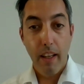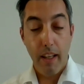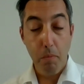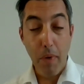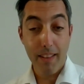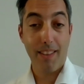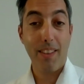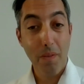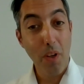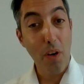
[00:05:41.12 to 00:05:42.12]
It means,
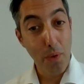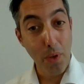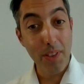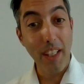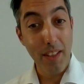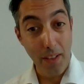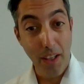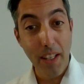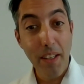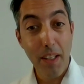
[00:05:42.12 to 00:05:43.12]
of course,
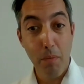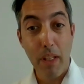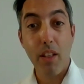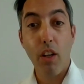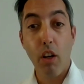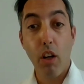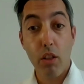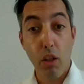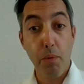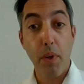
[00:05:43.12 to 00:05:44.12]
internally, it means a
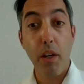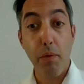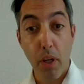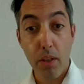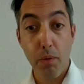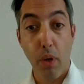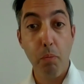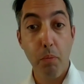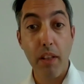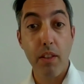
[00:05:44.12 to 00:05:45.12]
lot of efforts
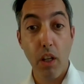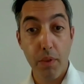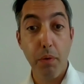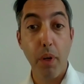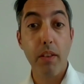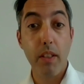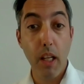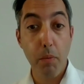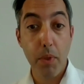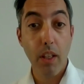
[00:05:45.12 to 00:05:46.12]
from plenty of different
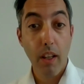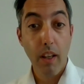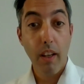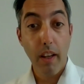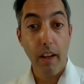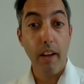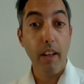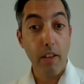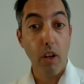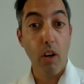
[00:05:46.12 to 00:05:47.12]
teams
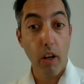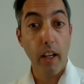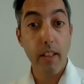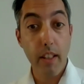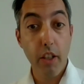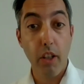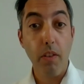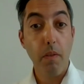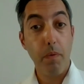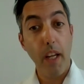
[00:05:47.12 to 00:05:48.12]
in our
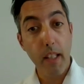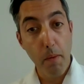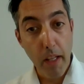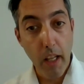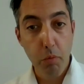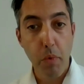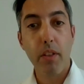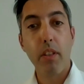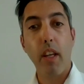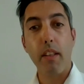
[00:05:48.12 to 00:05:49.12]
organization, data
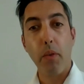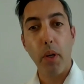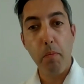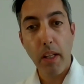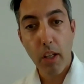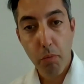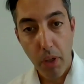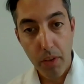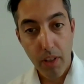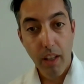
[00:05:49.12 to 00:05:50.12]
management, category
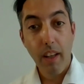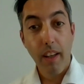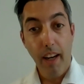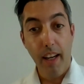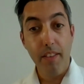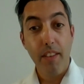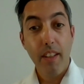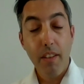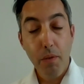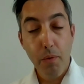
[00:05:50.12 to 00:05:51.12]
management. And
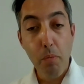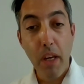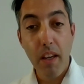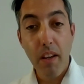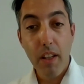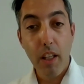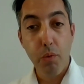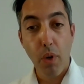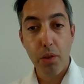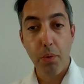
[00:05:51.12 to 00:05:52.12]
for me,
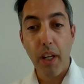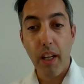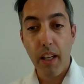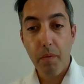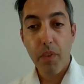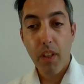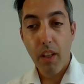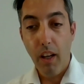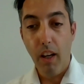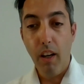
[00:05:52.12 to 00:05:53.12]
it was really
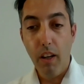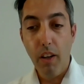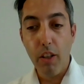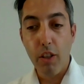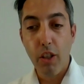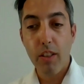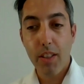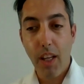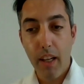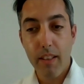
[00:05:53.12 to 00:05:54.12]
a good
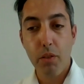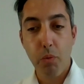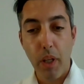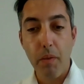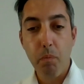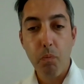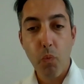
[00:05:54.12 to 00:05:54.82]
sign that we